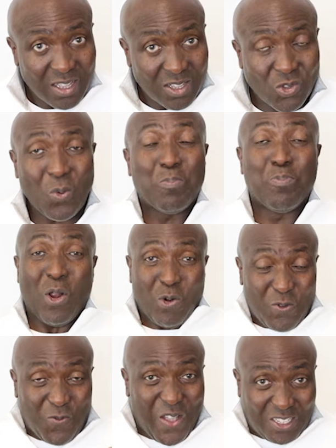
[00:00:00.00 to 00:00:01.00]
So
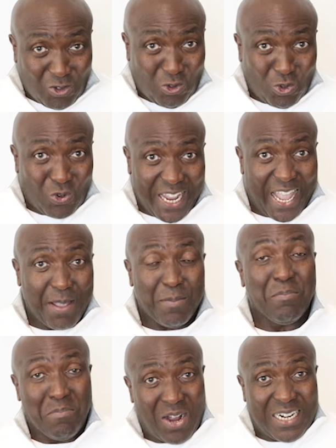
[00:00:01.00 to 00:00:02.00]
borrowed vessel today,
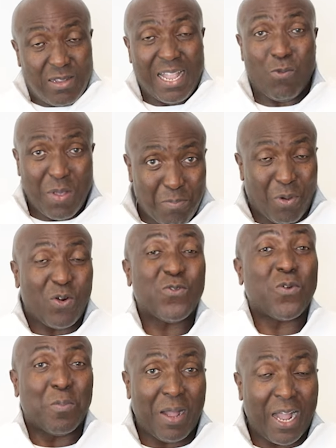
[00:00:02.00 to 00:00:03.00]
money that we borrow
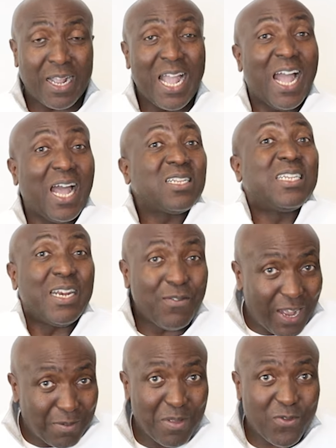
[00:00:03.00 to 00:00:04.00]
from bank,
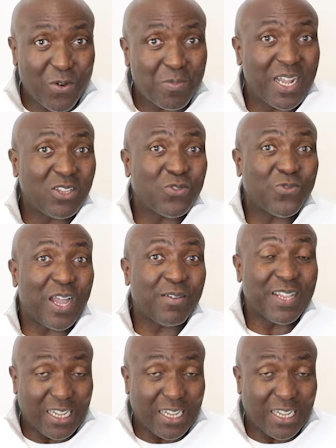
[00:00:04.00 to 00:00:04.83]
delivered me from nine to five.